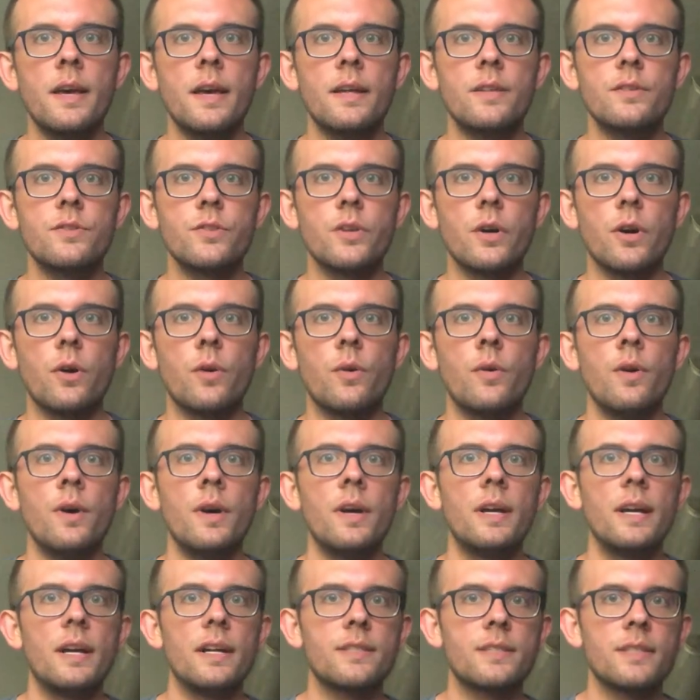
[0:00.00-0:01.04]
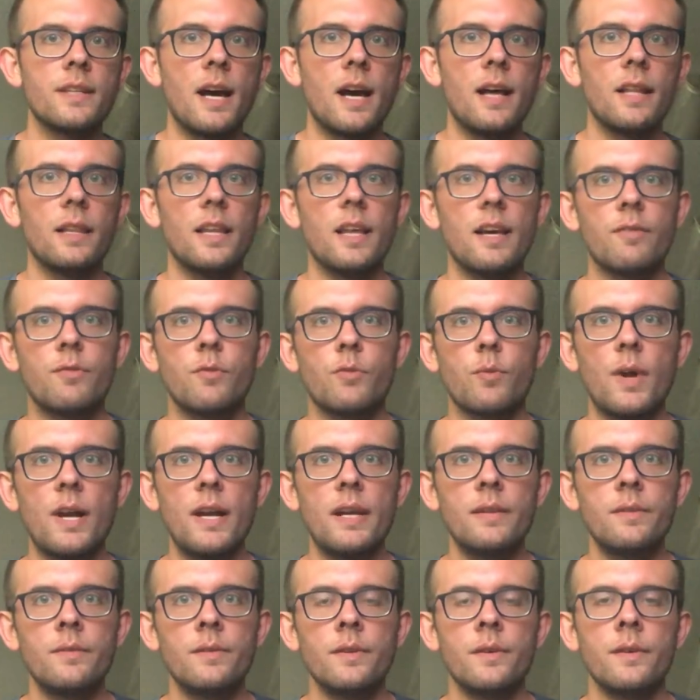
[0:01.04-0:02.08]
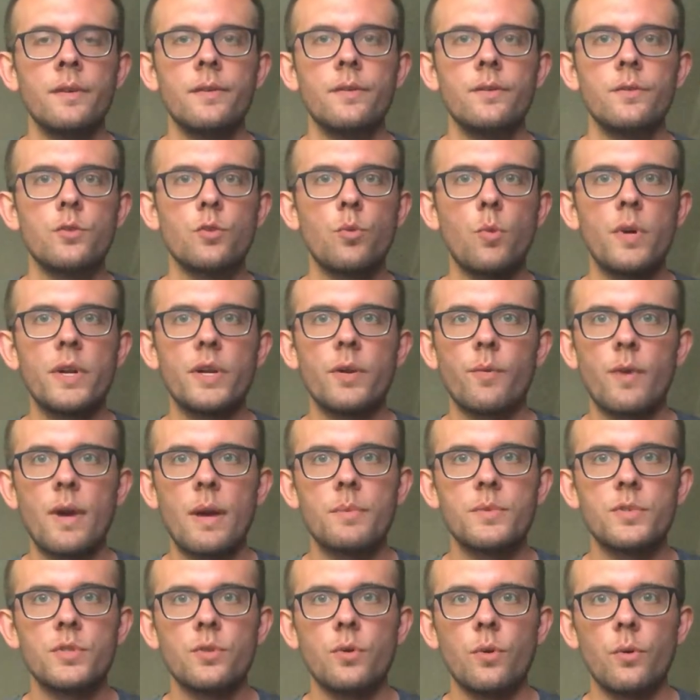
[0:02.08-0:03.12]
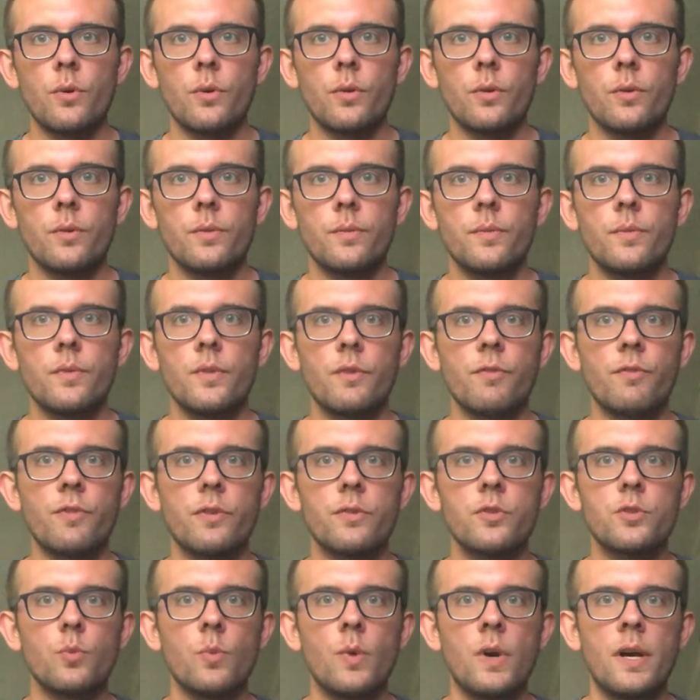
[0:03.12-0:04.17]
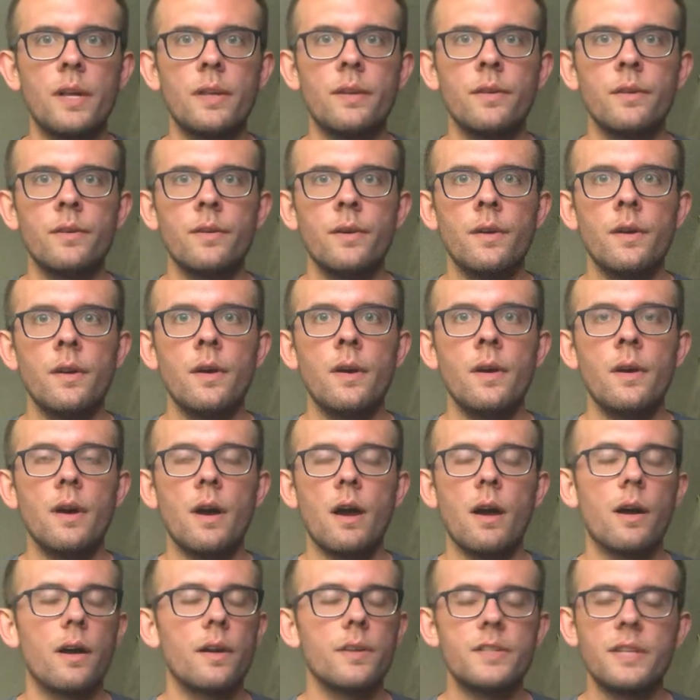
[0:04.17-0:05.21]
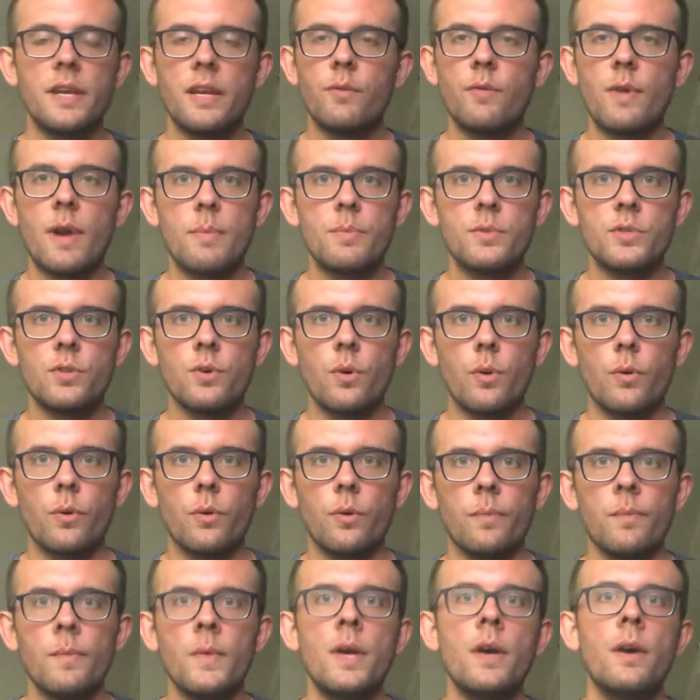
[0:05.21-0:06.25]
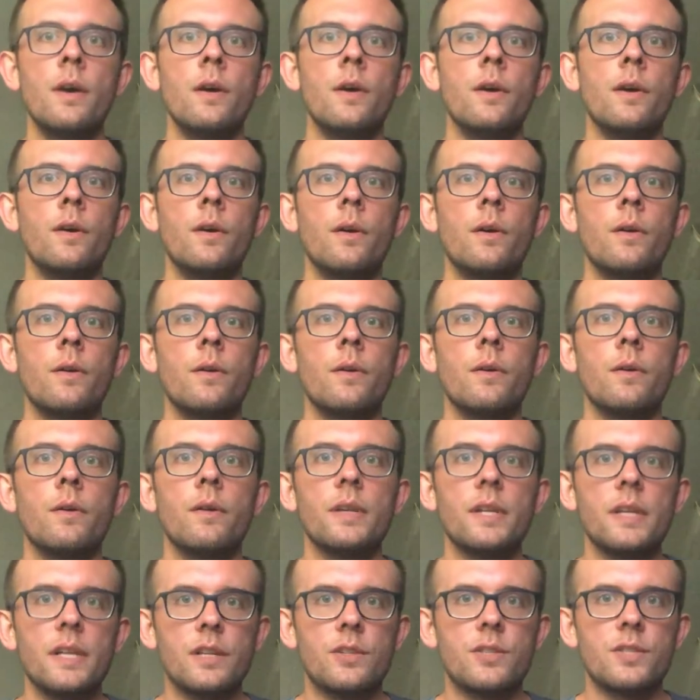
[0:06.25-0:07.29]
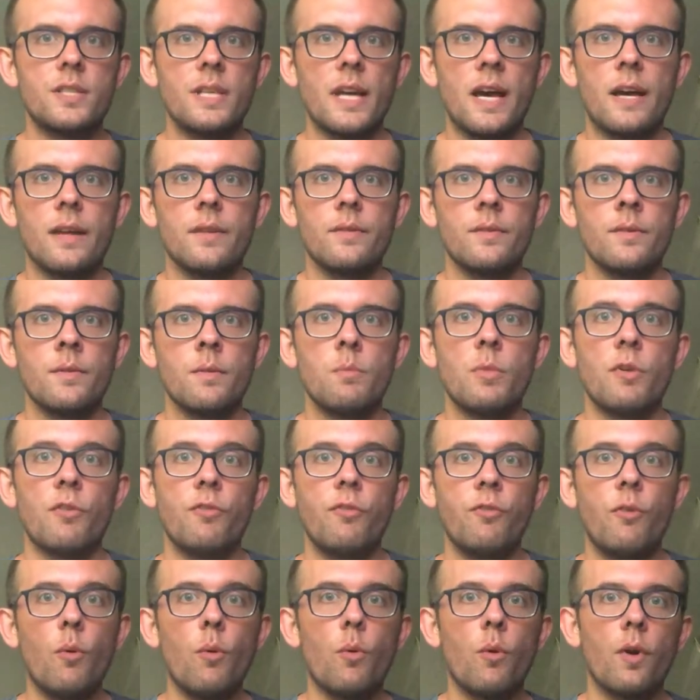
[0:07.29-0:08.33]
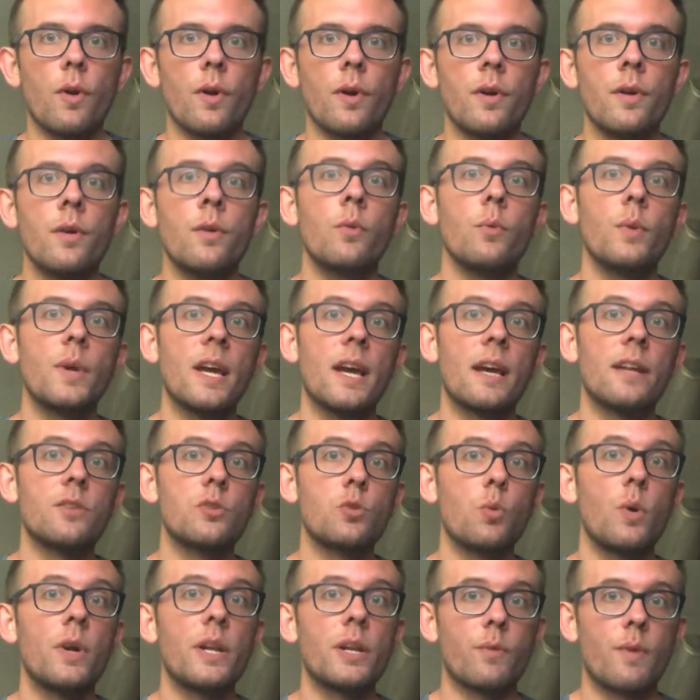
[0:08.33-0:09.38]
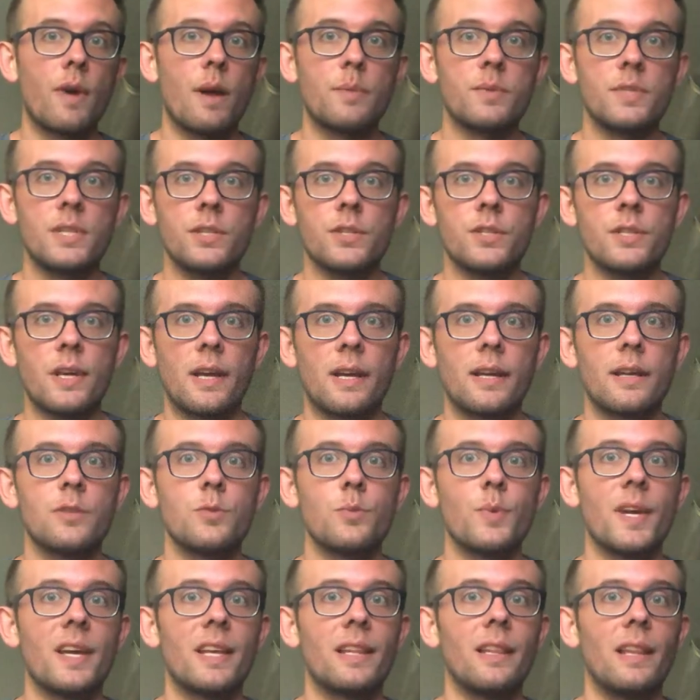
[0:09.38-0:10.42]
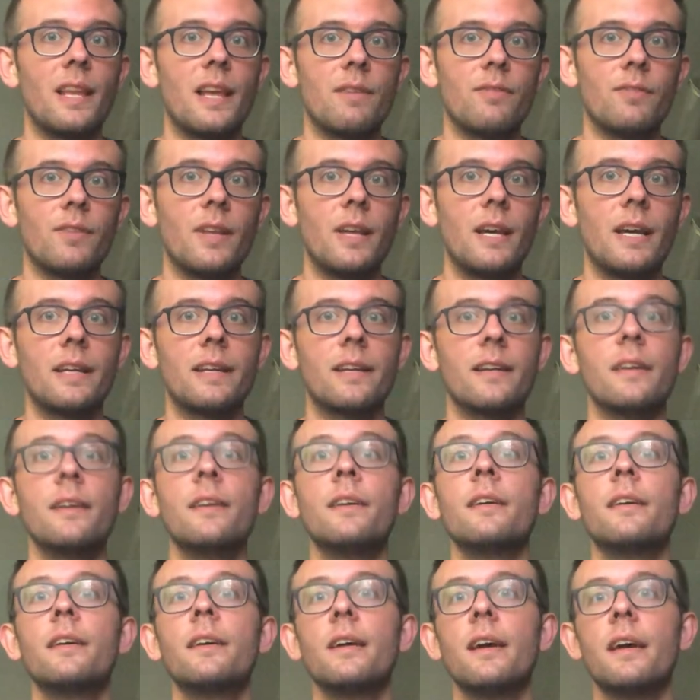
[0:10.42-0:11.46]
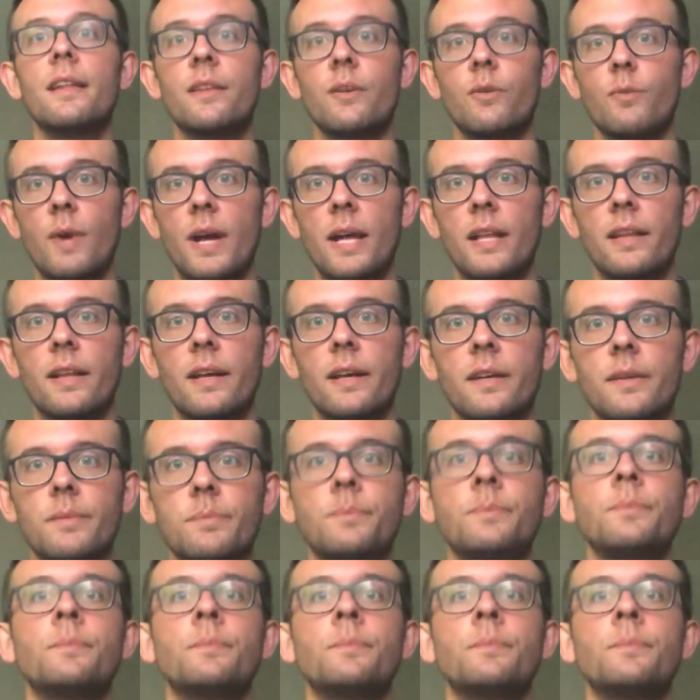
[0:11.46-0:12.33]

And so it's not left, right, 20 reps total. The first one, 10 reps total each set. Before, we had 20 reps each set because we had left leg and then right leg.